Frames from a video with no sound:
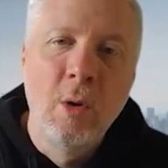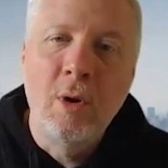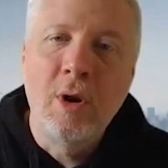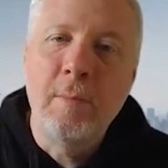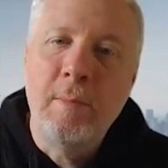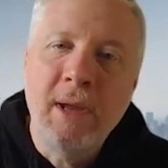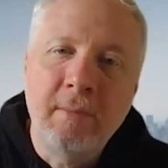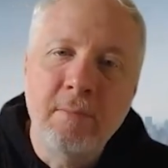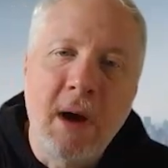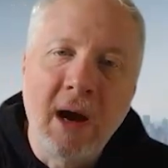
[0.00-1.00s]
are the big
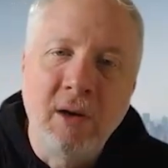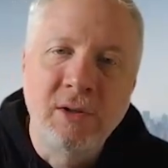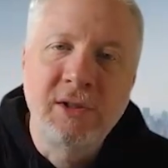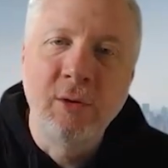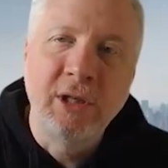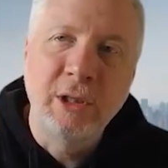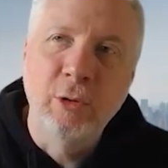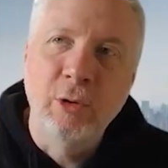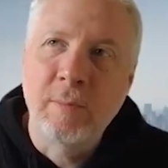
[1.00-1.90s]
milestones that you look